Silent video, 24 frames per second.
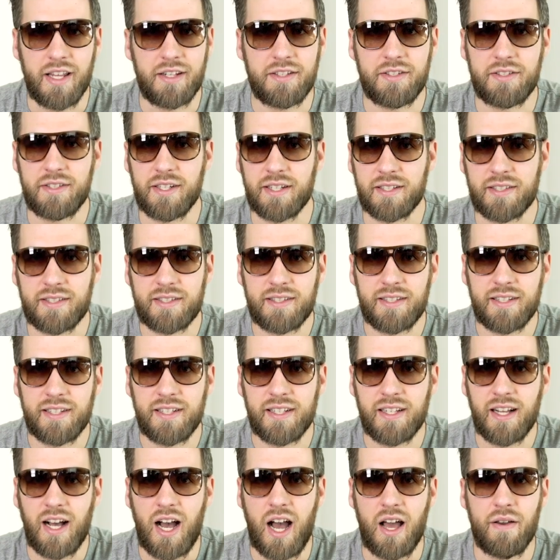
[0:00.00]
It's just,
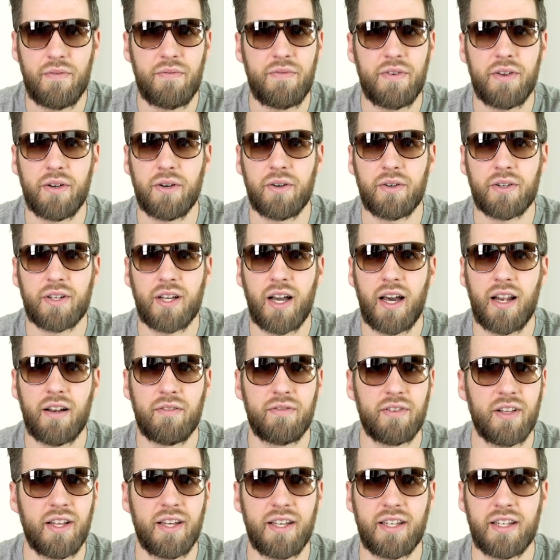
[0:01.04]
I feel kind
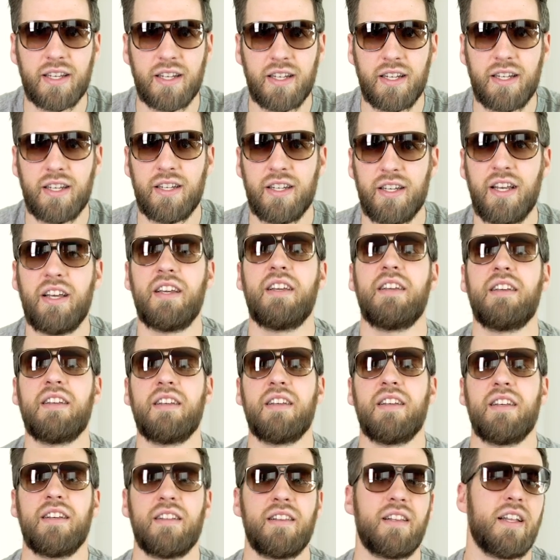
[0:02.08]
of like,
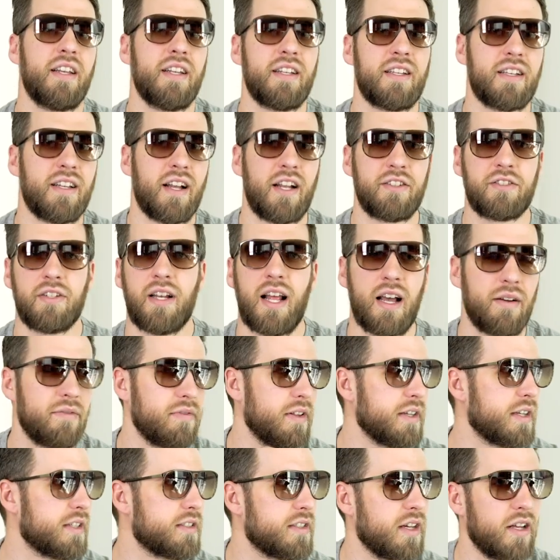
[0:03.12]
hey, like I should have
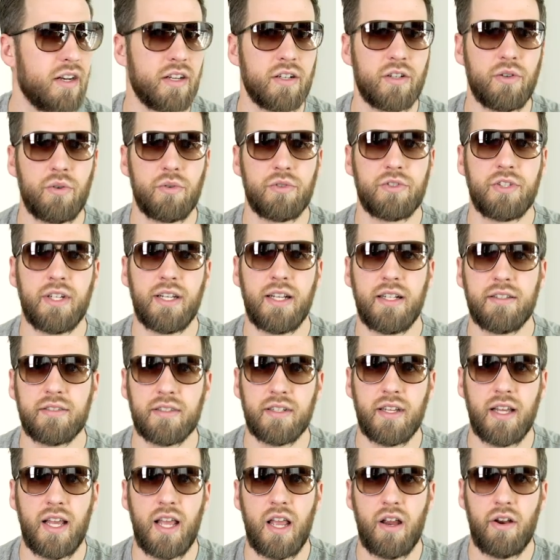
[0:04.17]
like a ton of gold chains
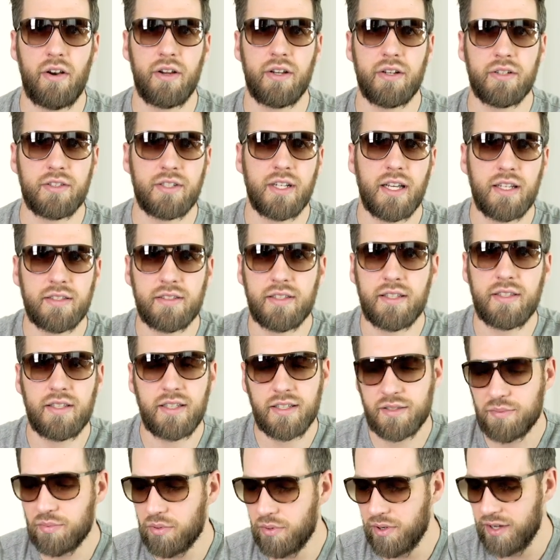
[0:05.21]
and a hairier chest at this